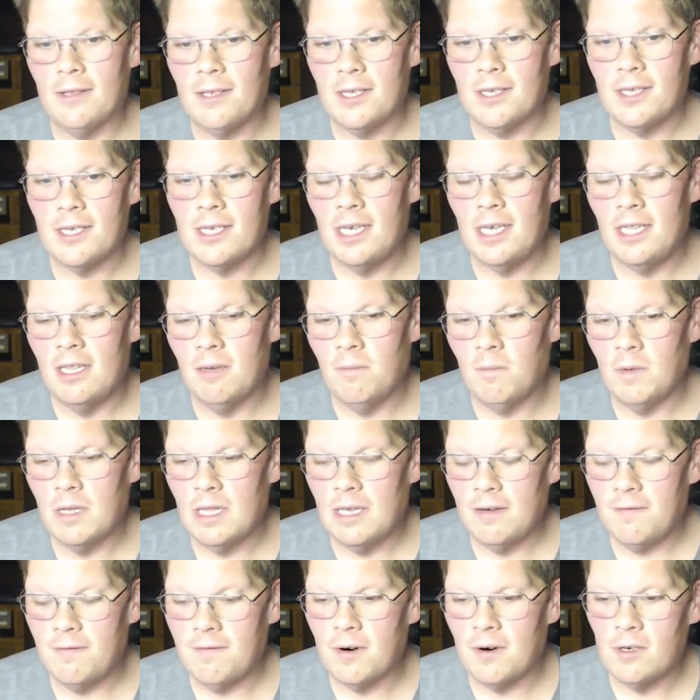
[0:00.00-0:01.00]
to see them when
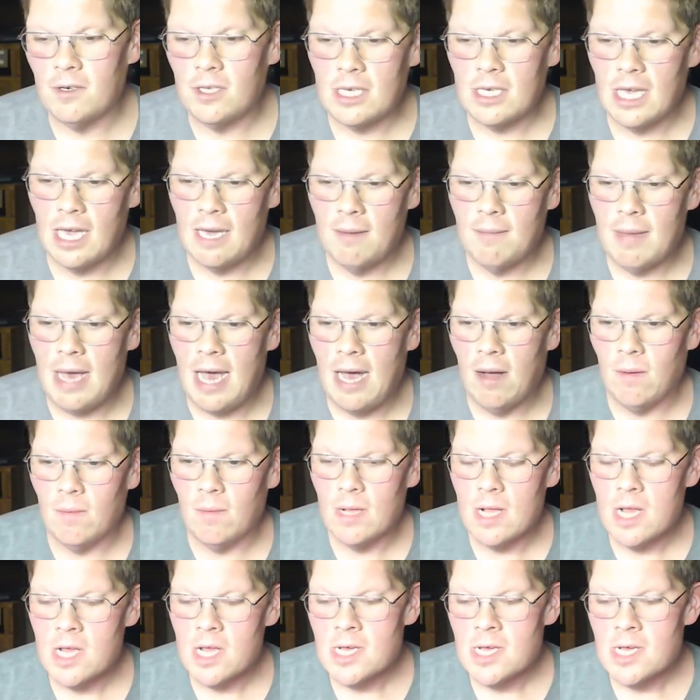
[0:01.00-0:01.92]
they first came out.